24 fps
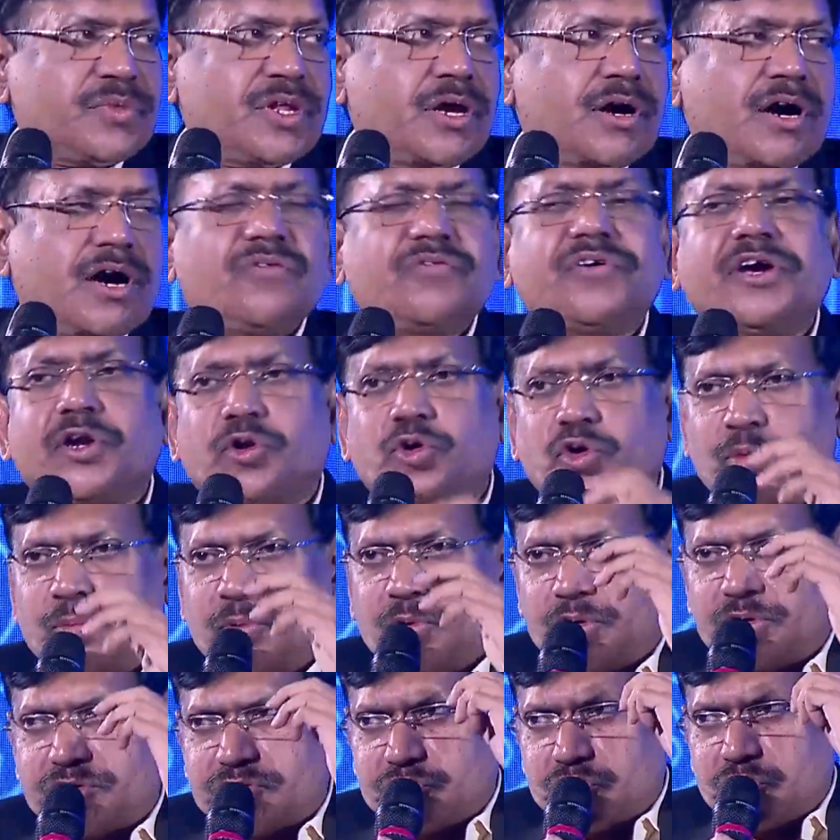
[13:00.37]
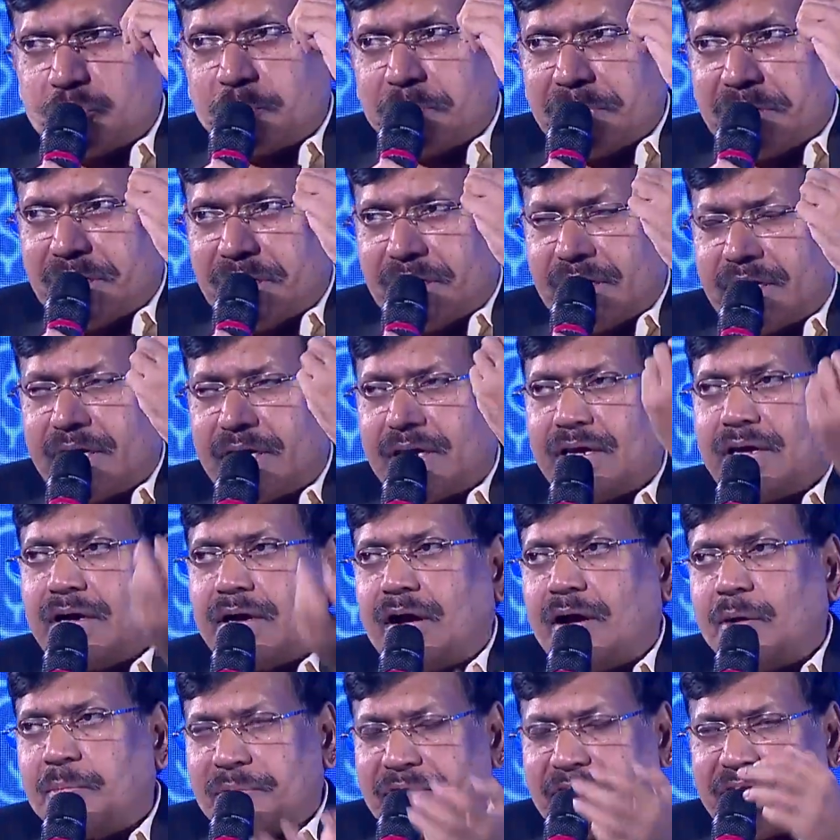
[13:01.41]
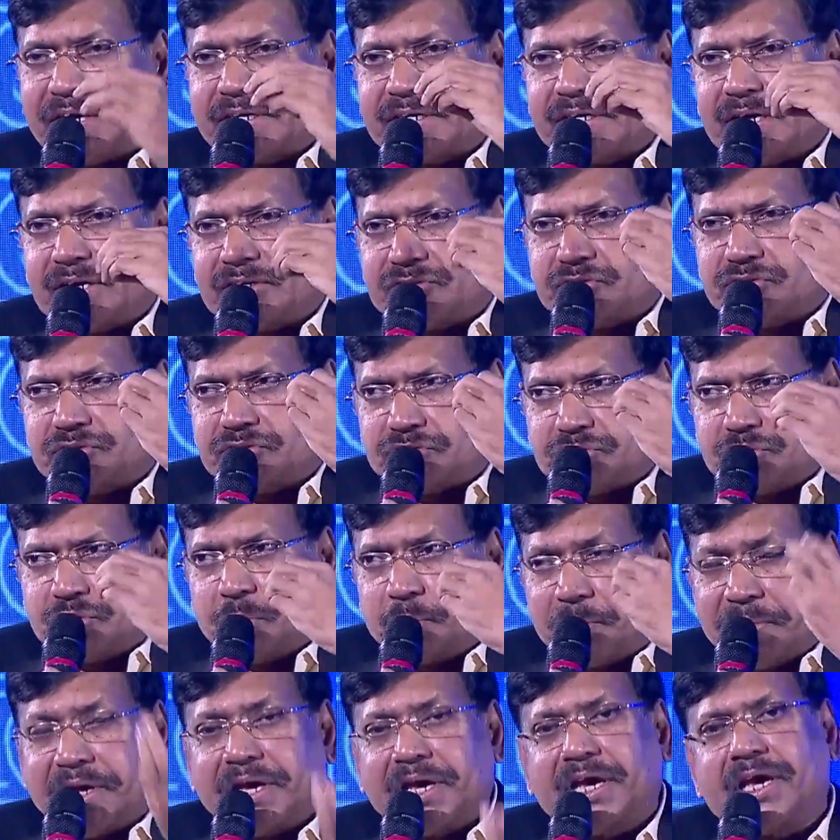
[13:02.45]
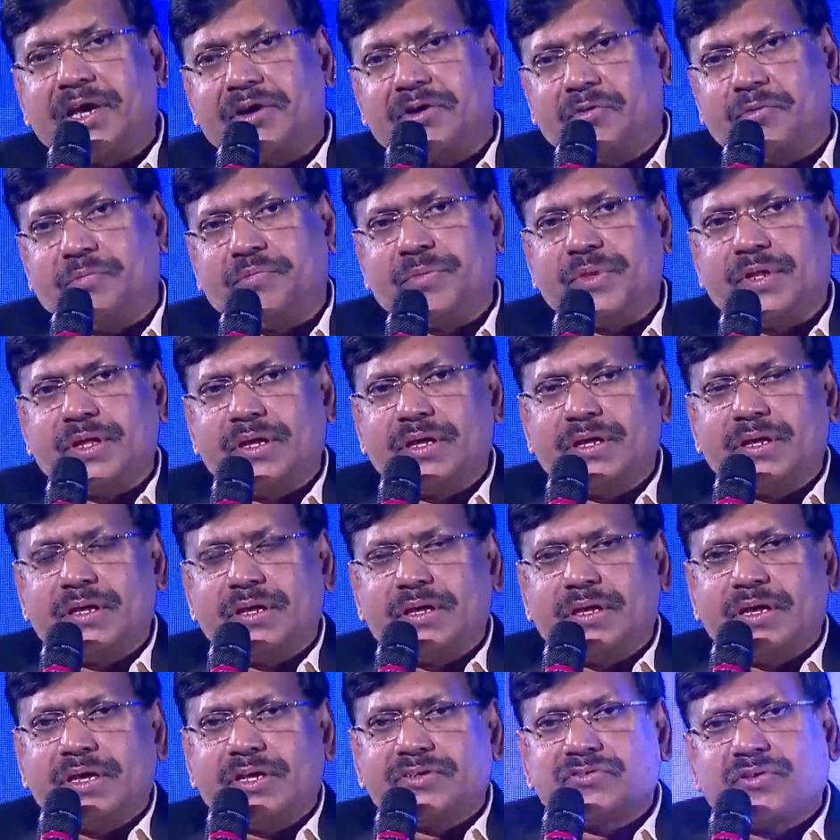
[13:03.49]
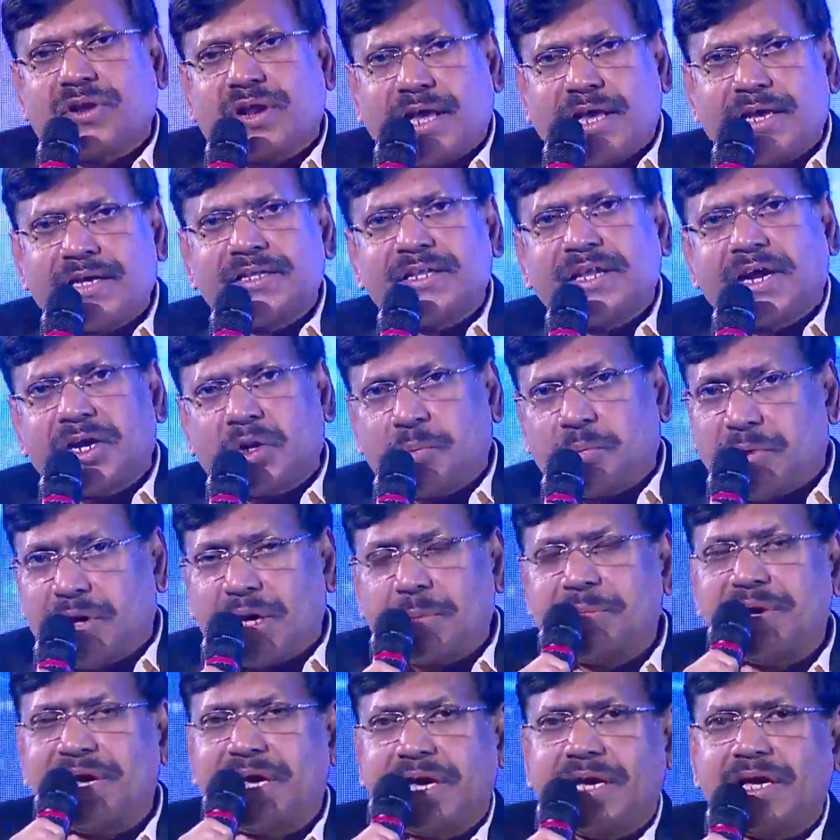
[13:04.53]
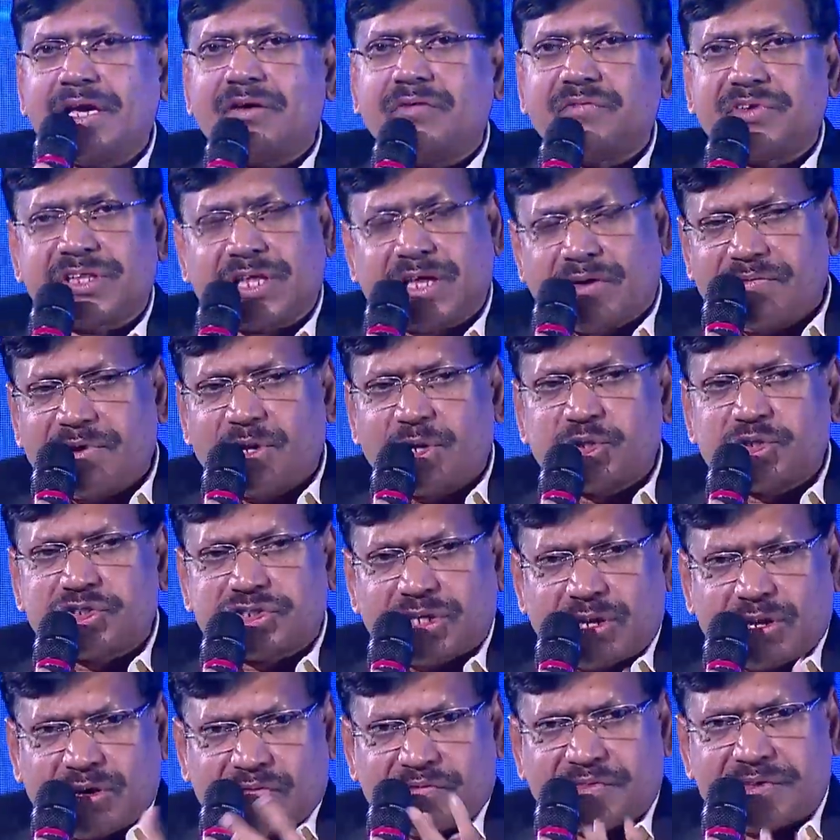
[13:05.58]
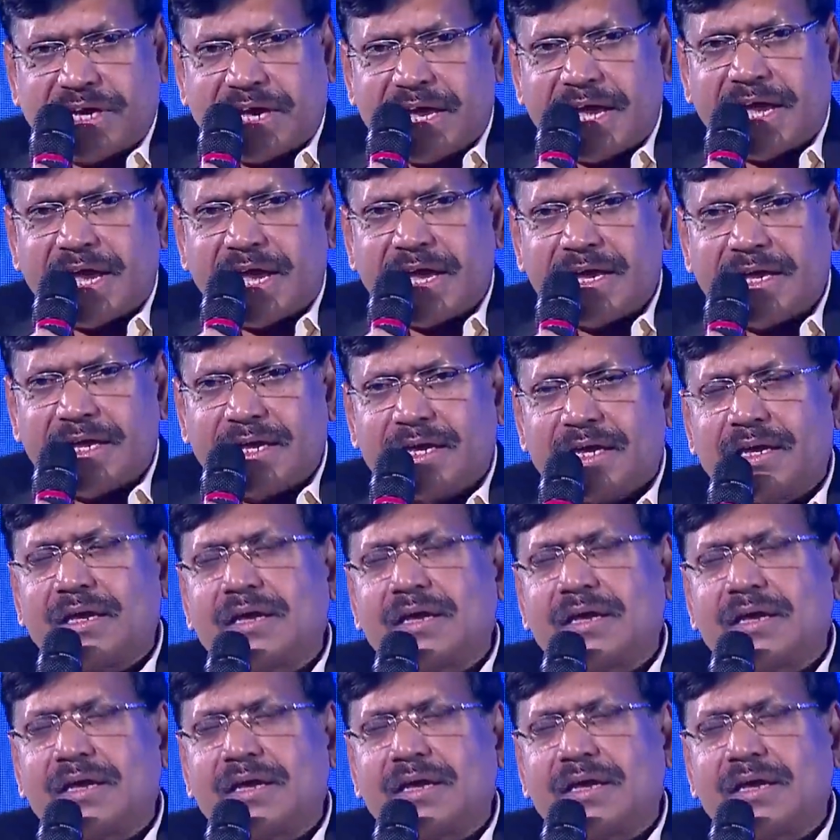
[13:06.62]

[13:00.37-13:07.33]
how a robot should be operated, should behave. So like that, maybe with the evolution of AI,